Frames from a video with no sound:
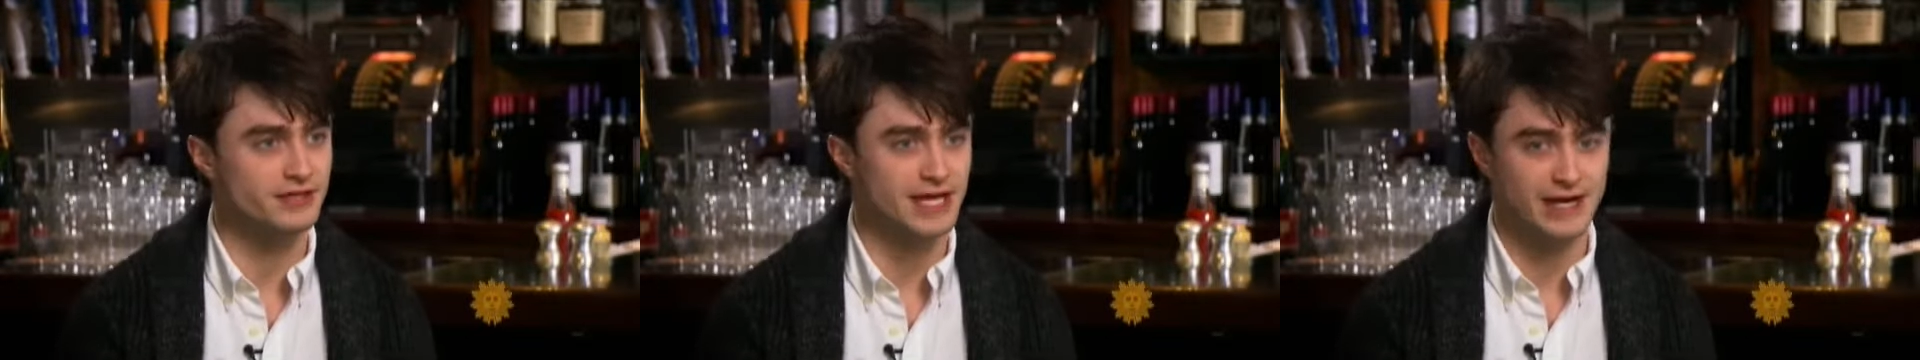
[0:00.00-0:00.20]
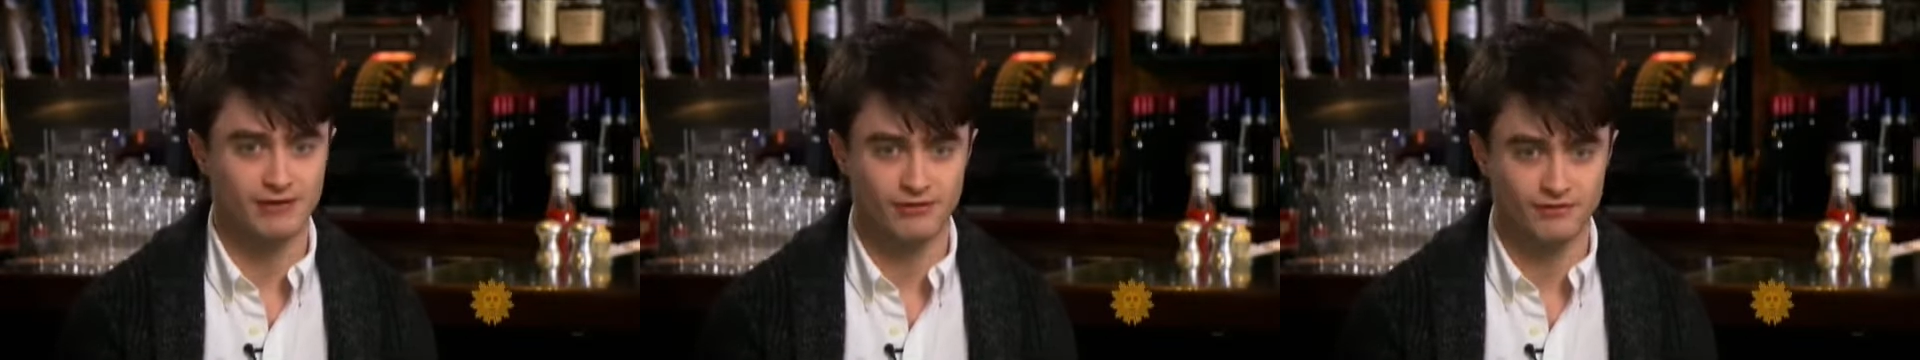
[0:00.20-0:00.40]

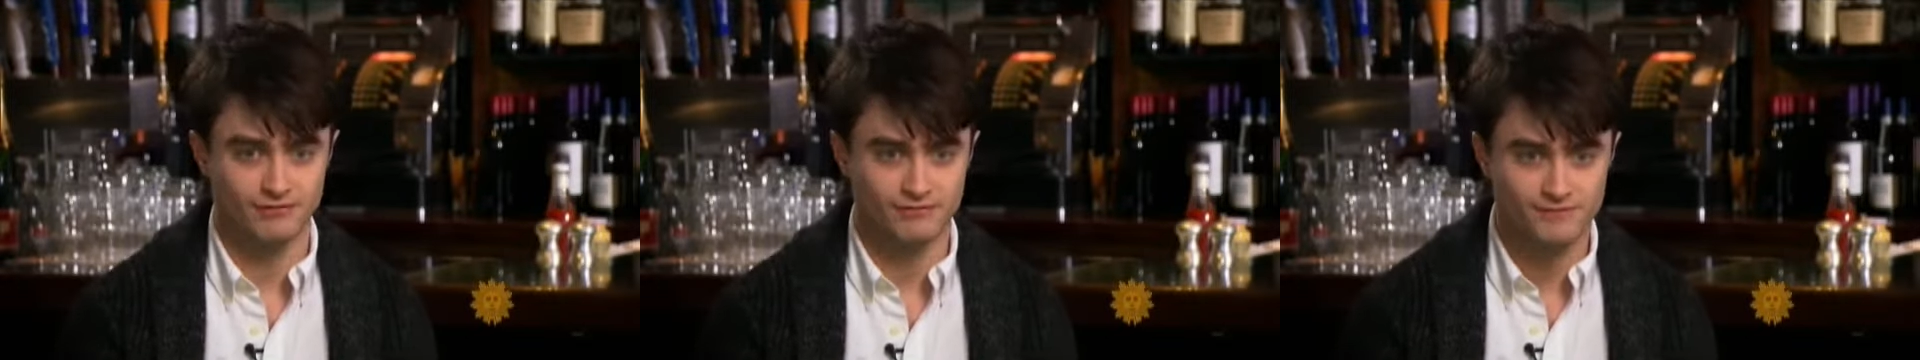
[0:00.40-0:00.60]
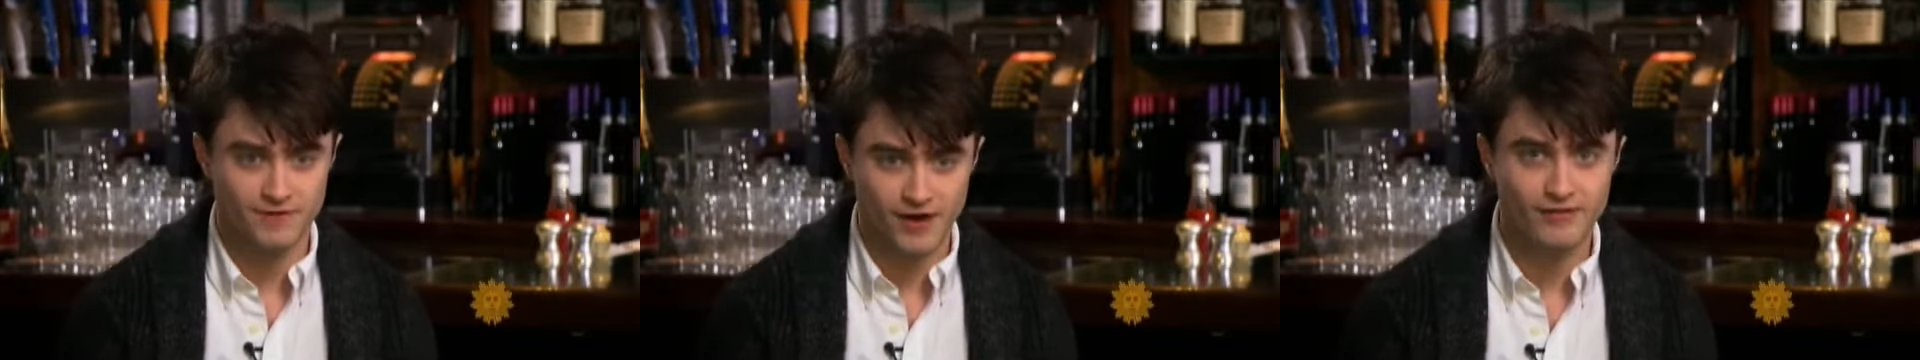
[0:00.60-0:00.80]
But I
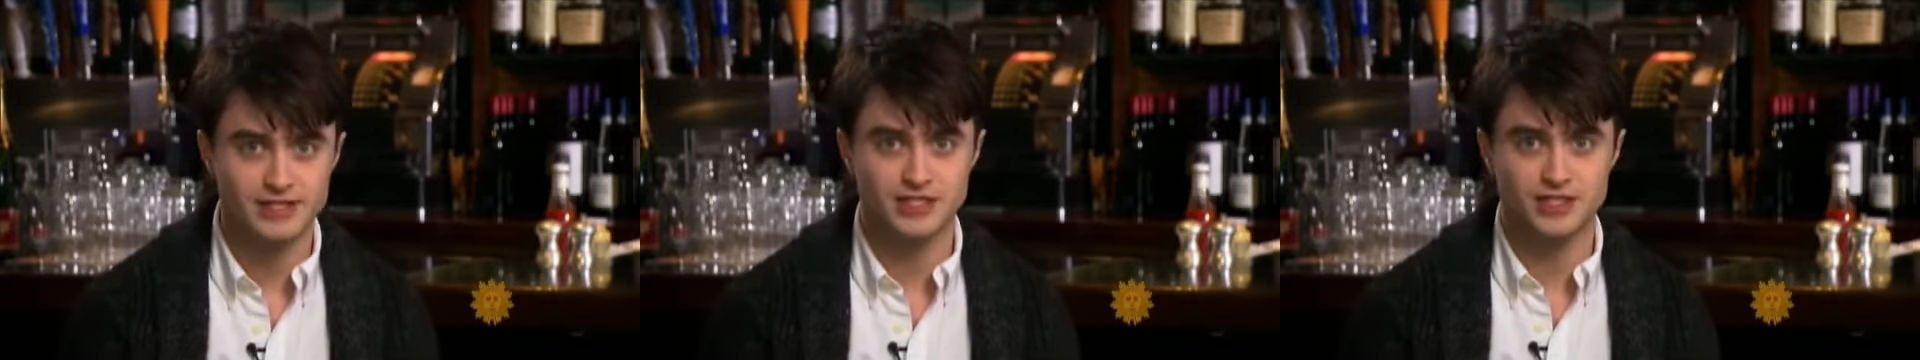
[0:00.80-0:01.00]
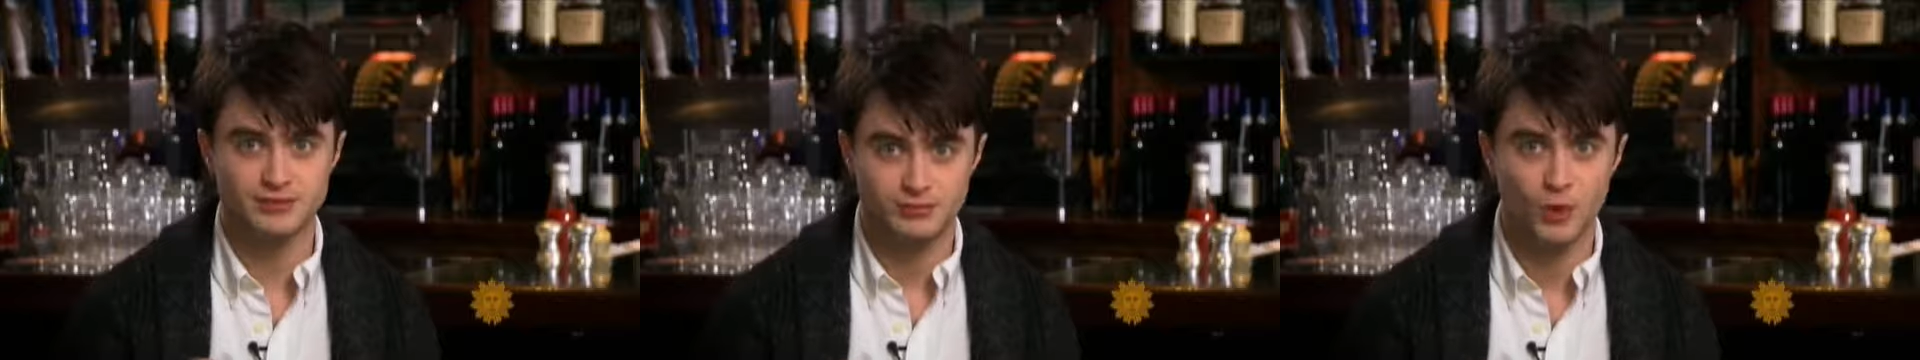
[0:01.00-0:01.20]
think
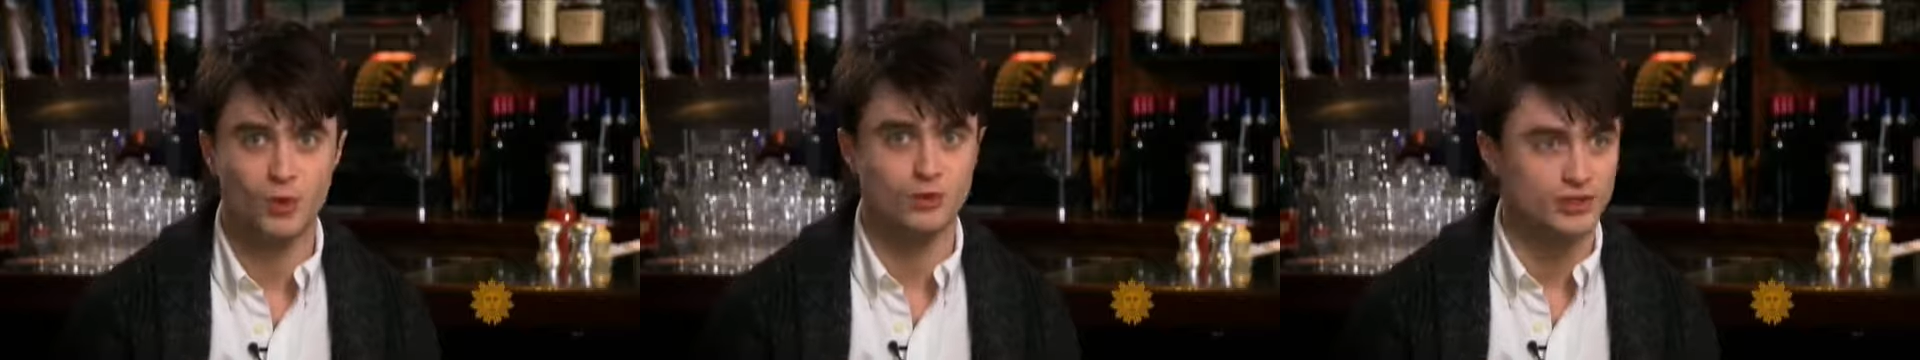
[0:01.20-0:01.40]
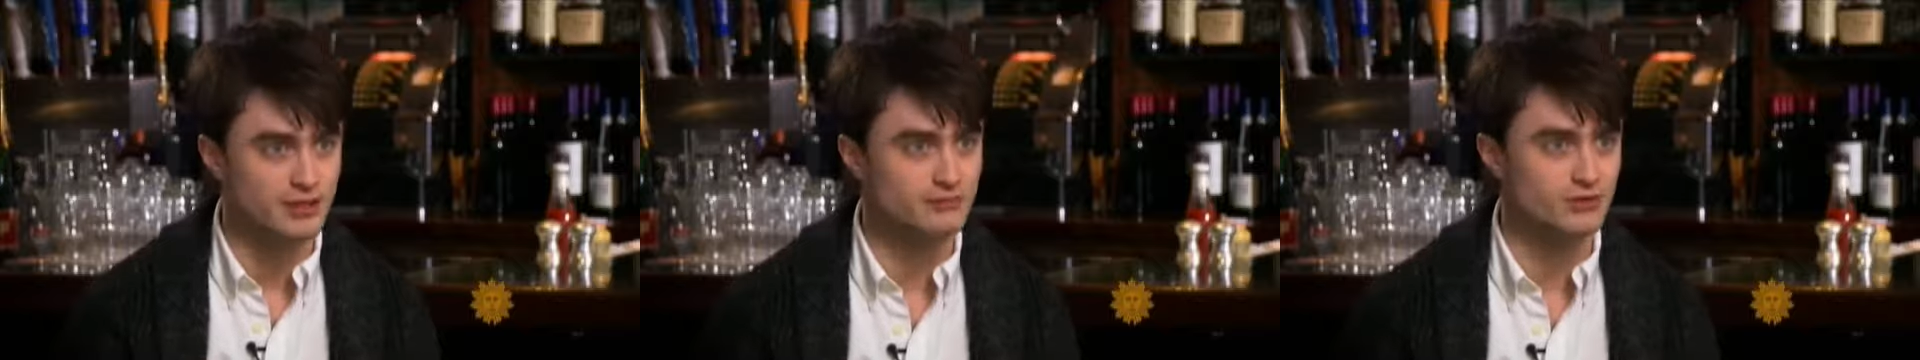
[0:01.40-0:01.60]
there are a
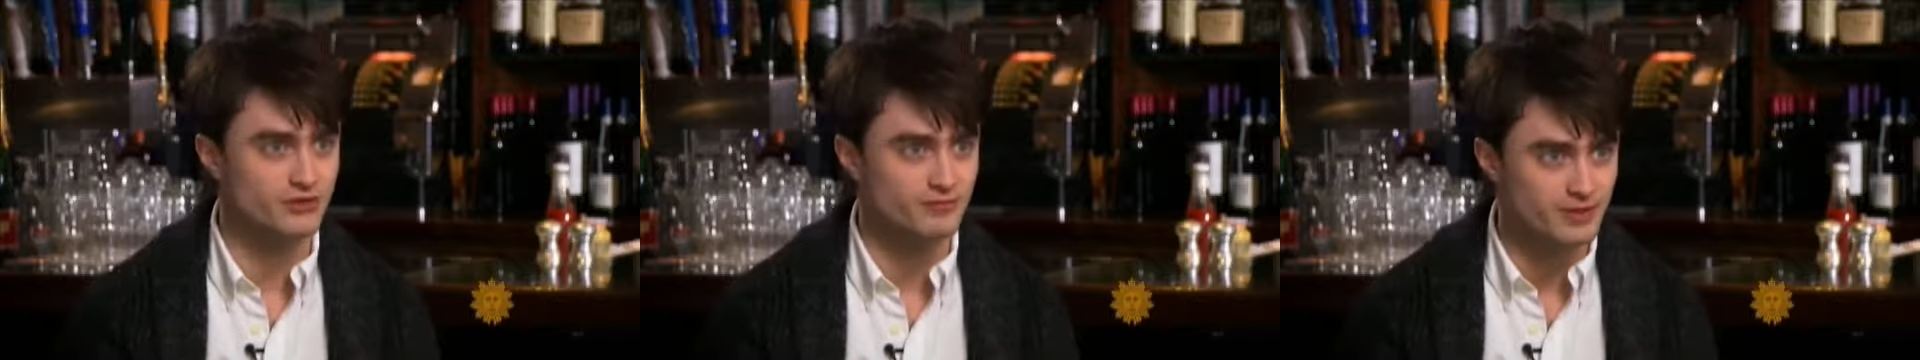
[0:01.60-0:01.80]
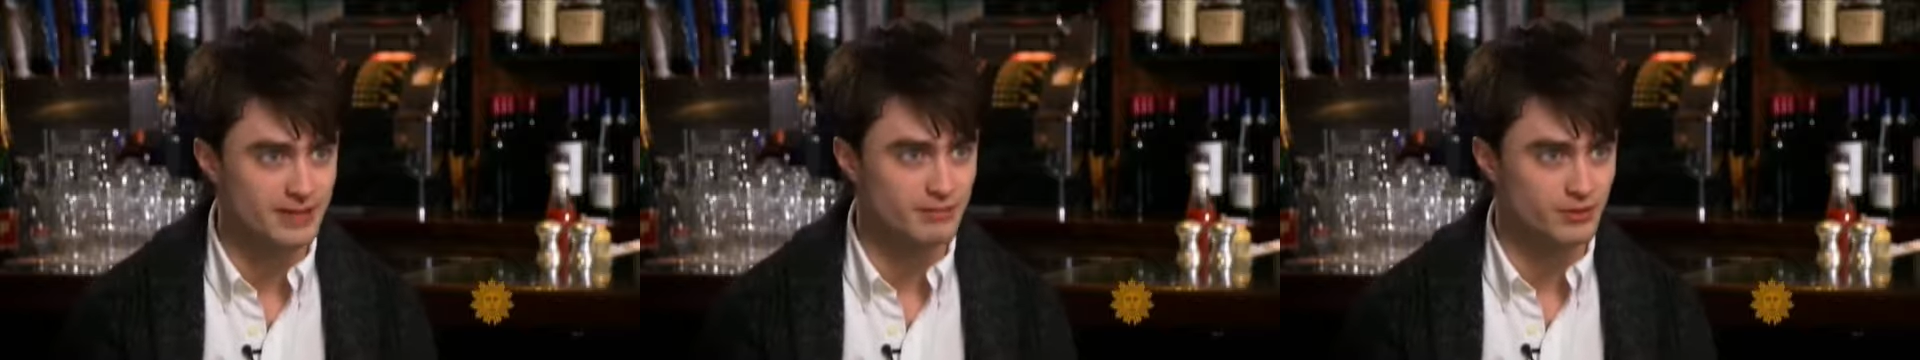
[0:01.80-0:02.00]
very
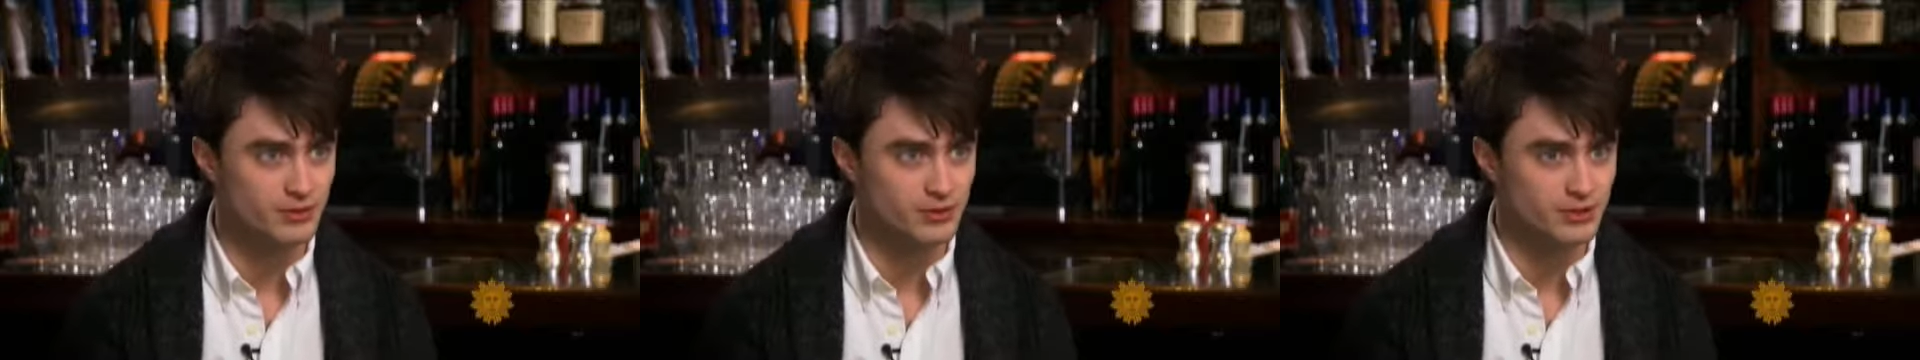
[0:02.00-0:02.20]
small